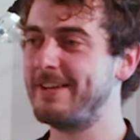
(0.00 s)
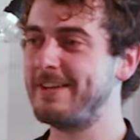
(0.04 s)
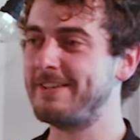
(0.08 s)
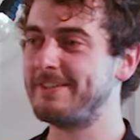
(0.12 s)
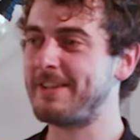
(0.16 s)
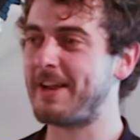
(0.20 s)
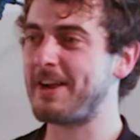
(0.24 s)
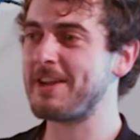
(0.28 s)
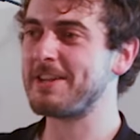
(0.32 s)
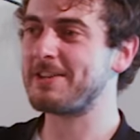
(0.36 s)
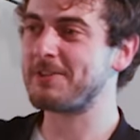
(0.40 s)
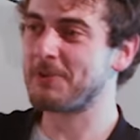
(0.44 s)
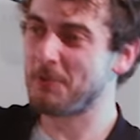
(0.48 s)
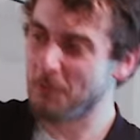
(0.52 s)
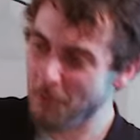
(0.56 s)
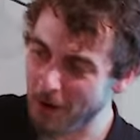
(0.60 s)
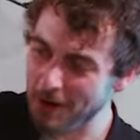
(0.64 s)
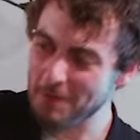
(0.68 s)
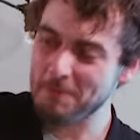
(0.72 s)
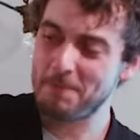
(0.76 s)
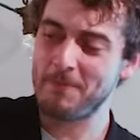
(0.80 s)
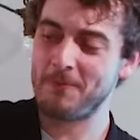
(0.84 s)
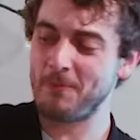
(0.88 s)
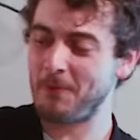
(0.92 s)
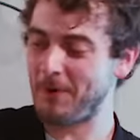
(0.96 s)
There is
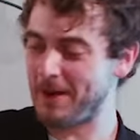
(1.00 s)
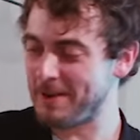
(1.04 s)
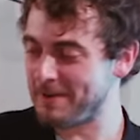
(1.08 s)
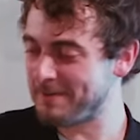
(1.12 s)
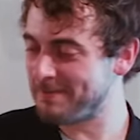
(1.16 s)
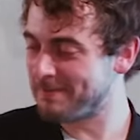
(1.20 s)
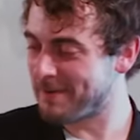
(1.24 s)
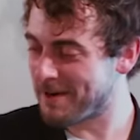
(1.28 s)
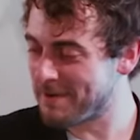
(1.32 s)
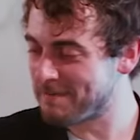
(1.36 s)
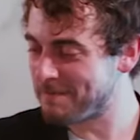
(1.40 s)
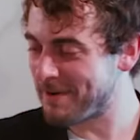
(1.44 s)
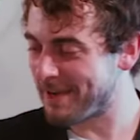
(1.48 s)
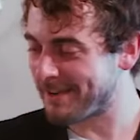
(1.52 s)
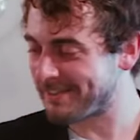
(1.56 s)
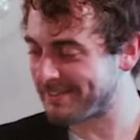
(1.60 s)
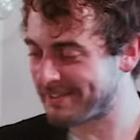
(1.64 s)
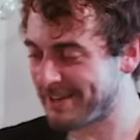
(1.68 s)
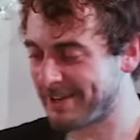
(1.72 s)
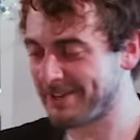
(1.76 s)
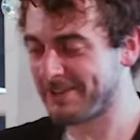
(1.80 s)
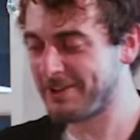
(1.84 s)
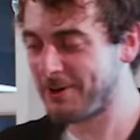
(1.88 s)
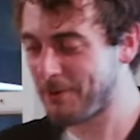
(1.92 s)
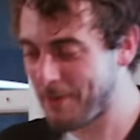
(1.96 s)
one
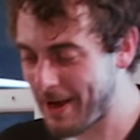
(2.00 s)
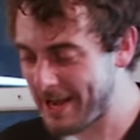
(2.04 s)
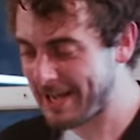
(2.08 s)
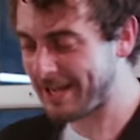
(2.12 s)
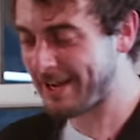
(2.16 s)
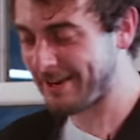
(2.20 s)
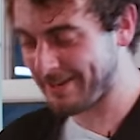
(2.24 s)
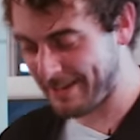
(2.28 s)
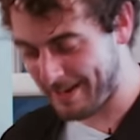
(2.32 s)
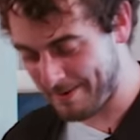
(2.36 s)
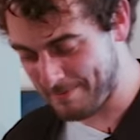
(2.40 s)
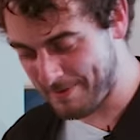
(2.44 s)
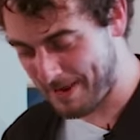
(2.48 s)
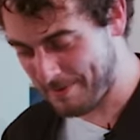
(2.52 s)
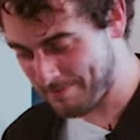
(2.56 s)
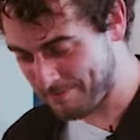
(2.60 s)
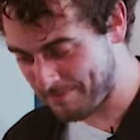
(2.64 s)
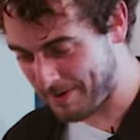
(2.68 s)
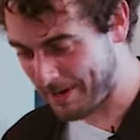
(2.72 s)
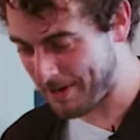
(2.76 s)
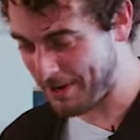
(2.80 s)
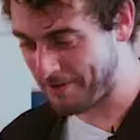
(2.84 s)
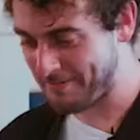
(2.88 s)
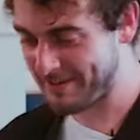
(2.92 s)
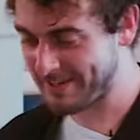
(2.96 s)
person awake, and I'm
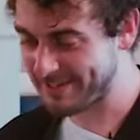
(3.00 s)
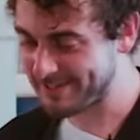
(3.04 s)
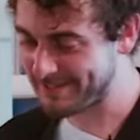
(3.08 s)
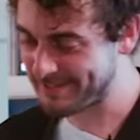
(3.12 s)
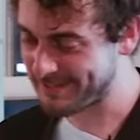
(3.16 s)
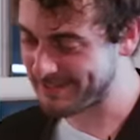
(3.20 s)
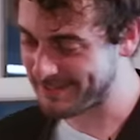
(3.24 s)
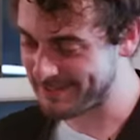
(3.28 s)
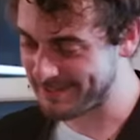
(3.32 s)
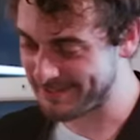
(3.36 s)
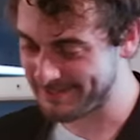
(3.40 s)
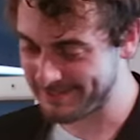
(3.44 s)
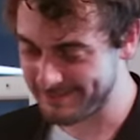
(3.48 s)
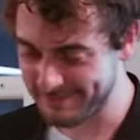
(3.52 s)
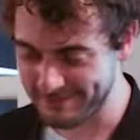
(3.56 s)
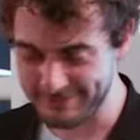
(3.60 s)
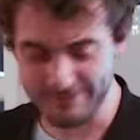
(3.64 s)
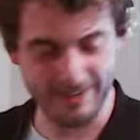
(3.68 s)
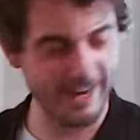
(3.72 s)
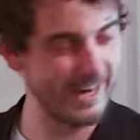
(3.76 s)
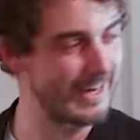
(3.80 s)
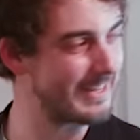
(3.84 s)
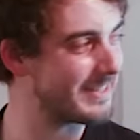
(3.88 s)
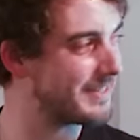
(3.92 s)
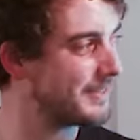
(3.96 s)
proud of it.
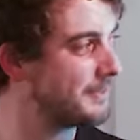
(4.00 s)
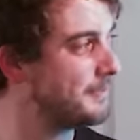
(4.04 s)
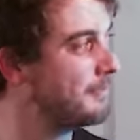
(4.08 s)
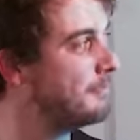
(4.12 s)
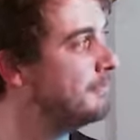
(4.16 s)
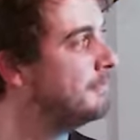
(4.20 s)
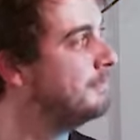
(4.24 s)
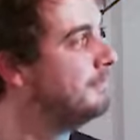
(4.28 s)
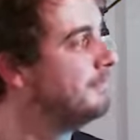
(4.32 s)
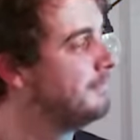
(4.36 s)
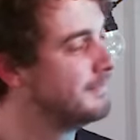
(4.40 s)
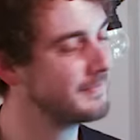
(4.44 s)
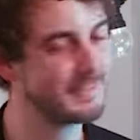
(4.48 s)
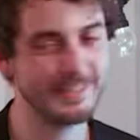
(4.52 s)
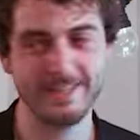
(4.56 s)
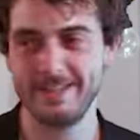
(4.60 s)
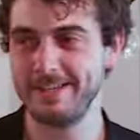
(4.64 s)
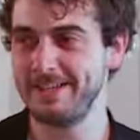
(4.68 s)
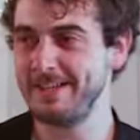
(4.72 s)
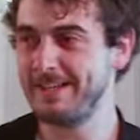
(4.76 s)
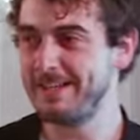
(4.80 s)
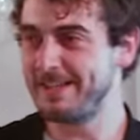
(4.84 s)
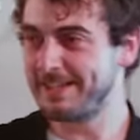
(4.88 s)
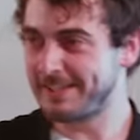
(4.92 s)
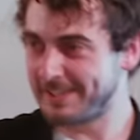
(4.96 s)
Great.
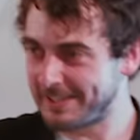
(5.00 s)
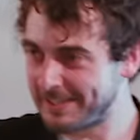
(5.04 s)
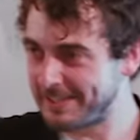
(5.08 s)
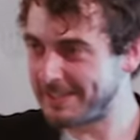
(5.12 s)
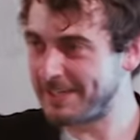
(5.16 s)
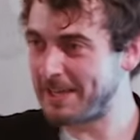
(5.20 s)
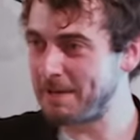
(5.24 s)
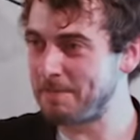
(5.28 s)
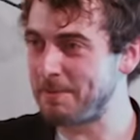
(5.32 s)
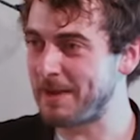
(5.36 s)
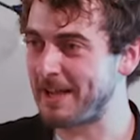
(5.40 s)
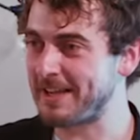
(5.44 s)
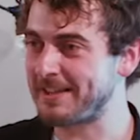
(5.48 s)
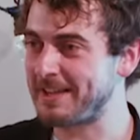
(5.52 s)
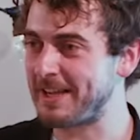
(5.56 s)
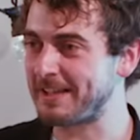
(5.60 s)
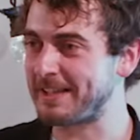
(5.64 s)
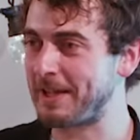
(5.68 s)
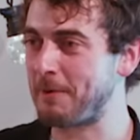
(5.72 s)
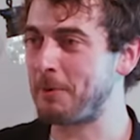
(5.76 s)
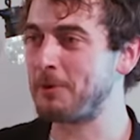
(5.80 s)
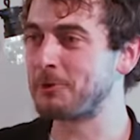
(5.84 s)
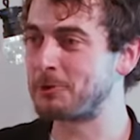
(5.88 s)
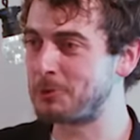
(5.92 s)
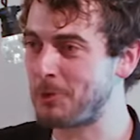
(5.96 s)
Keep like that.
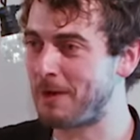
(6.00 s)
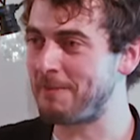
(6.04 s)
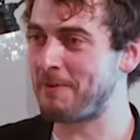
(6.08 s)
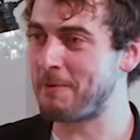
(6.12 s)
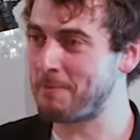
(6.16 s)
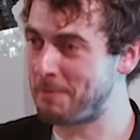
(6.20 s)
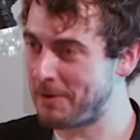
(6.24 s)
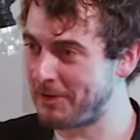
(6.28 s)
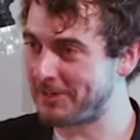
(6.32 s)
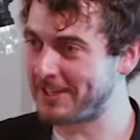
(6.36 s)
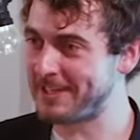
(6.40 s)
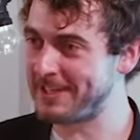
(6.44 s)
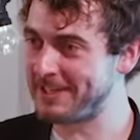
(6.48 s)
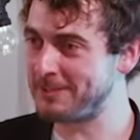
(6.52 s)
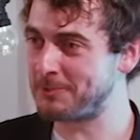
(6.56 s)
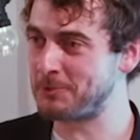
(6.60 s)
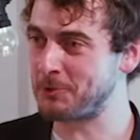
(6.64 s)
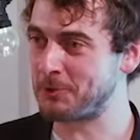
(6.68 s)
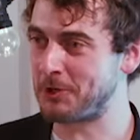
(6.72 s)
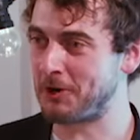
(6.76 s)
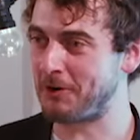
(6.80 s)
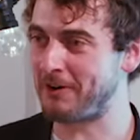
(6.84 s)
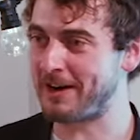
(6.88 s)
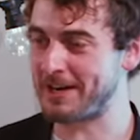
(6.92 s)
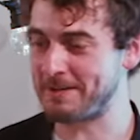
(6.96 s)
I want to have a buddy to
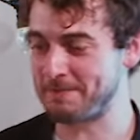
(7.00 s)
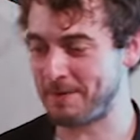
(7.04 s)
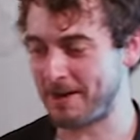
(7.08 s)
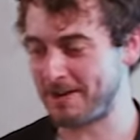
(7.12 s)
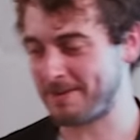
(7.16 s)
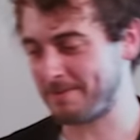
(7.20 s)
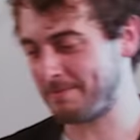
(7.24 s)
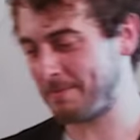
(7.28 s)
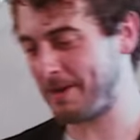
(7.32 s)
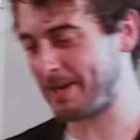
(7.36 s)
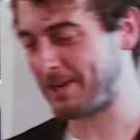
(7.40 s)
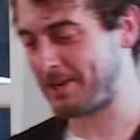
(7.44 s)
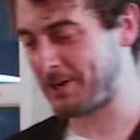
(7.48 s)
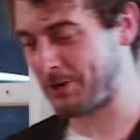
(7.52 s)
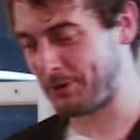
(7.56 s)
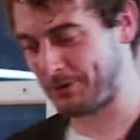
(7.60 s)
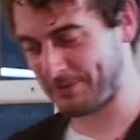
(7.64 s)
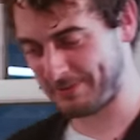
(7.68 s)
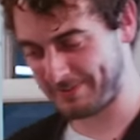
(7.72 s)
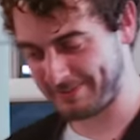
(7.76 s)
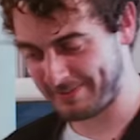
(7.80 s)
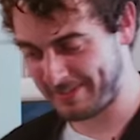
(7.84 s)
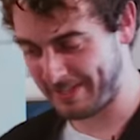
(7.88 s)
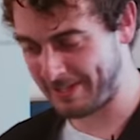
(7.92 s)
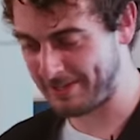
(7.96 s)
correct my code.
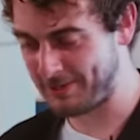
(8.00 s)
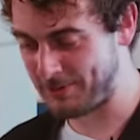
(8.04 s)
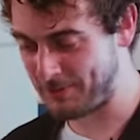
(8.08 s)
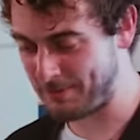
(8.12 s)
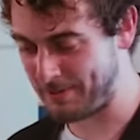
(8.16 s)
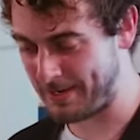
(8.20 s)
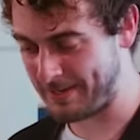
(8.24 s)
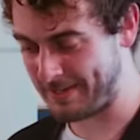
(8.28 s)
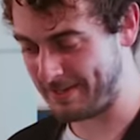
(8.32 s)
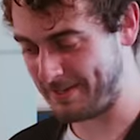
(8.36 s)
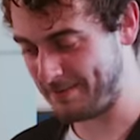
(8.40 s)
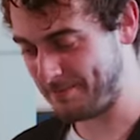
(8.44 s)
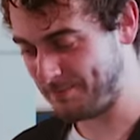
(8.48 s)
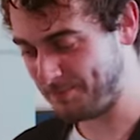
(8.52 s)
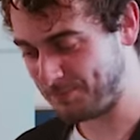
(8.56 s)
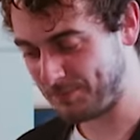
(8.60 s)
Thank you, mate.